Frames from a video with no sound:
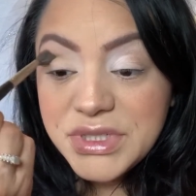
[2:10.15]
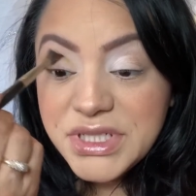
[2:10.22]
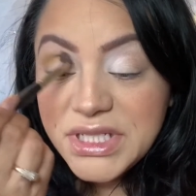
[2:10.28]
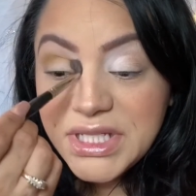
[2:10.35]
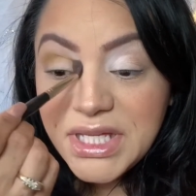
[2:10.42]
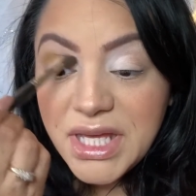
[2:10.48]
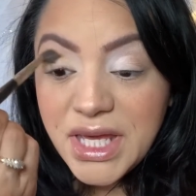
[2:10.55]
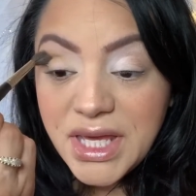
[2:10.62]

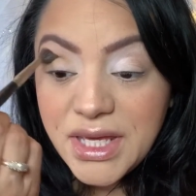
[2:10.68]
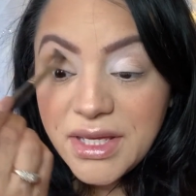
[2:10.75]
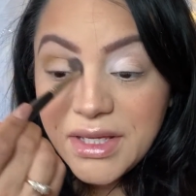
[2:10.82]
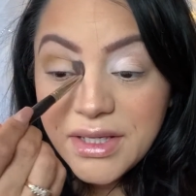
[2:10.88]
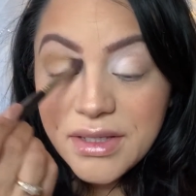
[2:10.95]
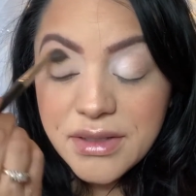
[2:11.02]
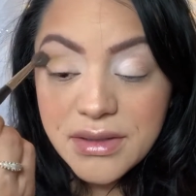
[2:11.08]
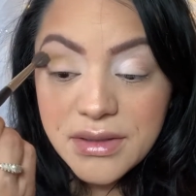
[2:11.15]
Decay.
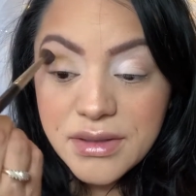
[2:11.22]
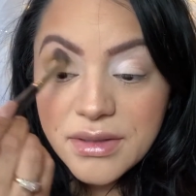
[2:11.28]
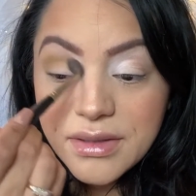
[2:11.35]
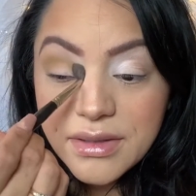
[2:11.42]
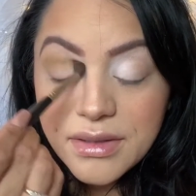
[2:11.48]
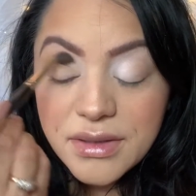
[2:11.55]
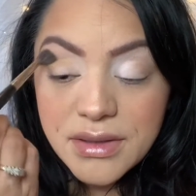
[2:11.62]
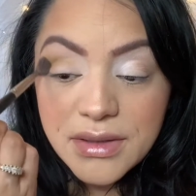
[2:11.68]

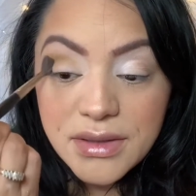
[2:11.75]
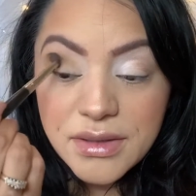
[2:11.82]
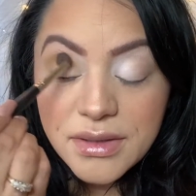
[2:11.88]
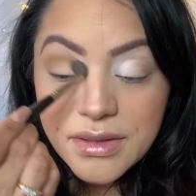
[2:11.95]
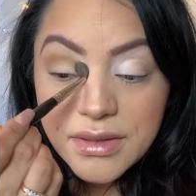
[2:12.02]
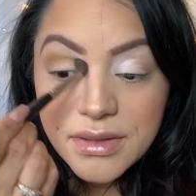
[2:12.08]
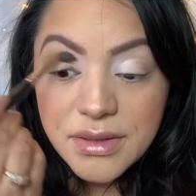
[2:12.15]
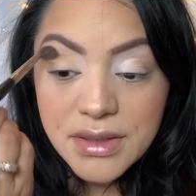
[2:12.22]

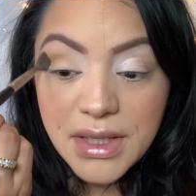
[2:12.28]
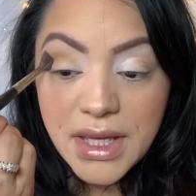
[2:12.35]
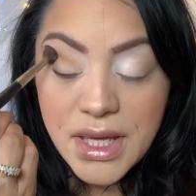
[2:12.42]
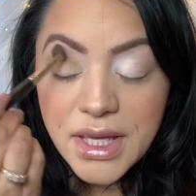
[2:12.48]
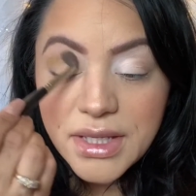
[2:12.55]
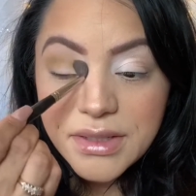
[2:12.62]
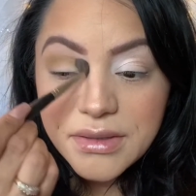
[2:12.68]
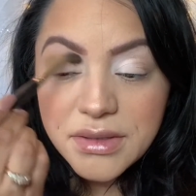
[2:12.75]

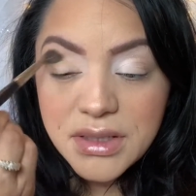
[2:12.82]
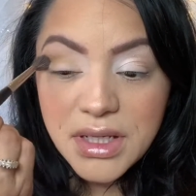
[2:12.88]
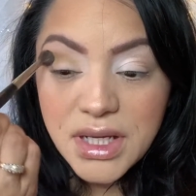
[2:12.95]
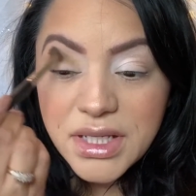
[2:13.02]
And I